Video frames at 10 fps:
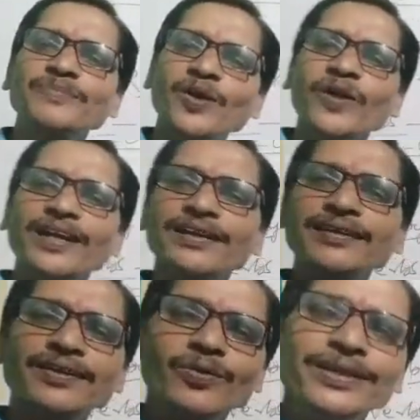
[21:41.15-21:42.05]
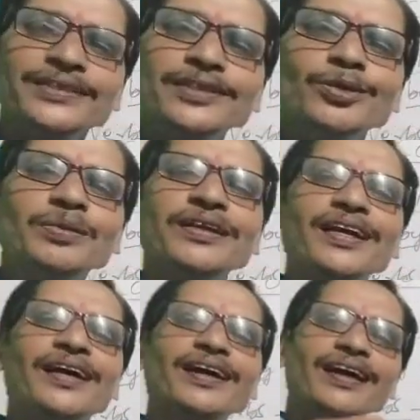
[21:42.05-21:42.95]
Okay, we see you will
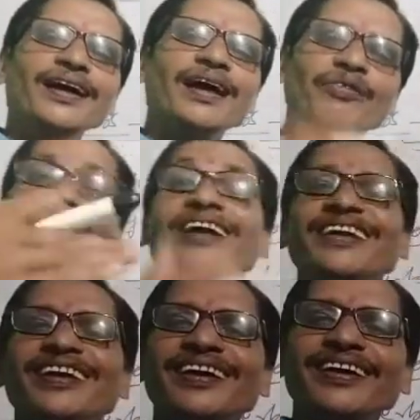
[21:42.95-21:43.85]
avail